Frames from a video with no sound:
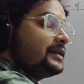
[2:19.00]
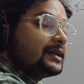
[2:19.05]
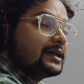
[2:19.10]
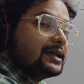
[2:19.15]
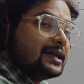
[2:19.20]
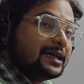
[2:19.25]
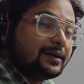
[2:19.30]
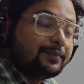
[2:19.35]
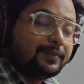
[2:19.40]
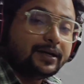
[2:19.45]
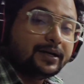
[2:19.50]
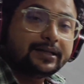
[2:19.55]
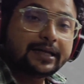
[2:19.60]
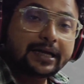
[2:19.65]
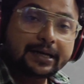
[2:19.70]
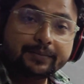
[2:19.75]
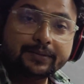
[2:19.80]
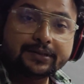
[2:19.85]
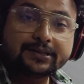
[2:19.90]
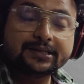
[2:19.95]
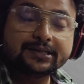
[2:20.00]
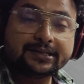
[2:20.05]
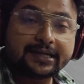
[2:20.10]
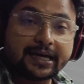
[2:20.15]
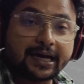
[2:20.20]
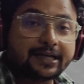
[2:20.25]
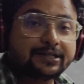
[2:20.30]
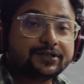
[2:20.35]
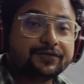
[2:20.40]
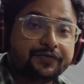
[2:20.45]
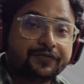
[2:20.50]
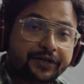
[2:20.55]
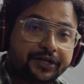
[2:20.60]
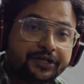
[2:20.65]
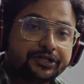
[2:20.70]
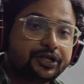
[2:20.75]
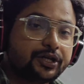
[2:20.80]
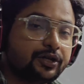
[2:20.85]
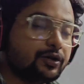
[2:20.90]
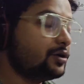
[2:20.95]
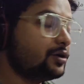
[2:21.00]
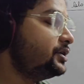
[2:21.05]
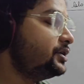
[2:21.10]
inclined plane, that means it has friction